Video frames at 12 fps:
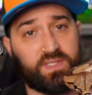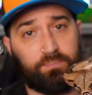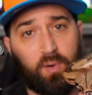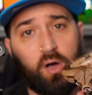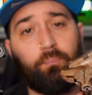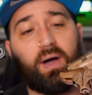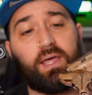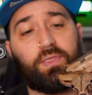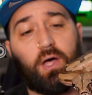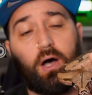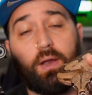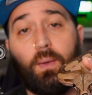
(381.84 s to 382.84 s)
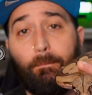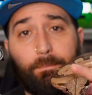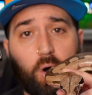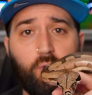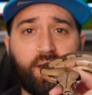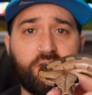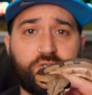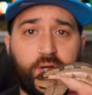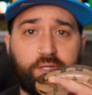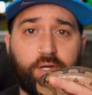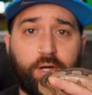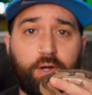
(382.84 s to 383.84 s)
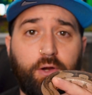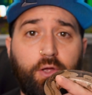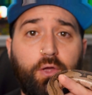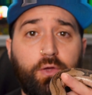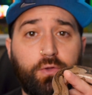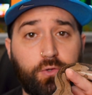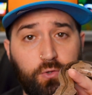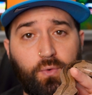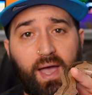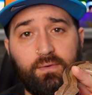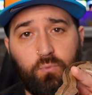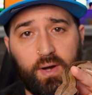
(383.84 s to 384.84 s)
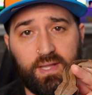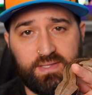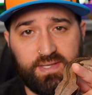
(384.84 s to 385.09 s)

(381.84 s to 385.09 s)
it's a ball python, boa constrictor, you have what it